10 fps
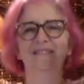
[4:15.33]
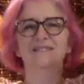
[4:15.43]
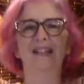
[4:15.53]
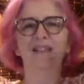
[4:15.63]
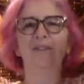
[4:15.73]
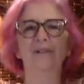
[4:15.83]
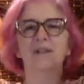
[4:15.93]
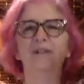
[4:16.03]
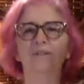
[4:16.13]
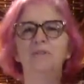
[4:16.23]
And you can
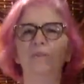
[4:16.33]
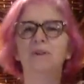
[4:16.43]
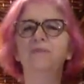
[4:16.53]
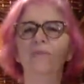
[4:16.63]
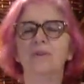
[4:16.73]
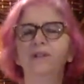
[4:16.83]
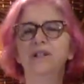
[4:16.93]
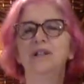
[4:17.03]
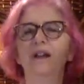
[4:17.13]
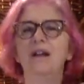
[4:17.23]
do Spring Forest
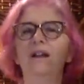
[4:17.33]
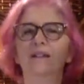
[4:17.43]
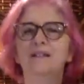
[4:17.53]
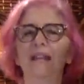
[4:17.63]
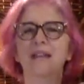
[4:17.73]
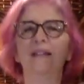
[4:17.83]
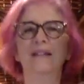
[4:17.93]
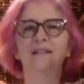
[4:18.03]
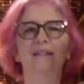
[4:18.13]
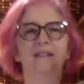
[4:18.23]
Qigong standing,
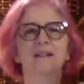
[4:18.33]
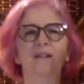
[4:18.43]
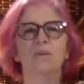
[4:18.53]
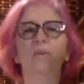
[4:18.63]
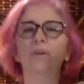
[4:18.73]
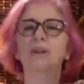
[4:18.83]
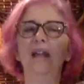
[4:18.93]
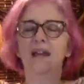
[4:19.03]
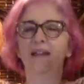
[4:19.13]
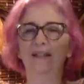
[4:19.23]
sitting, or
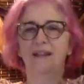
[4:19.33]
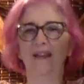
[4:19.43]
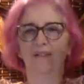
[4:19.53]
lying down.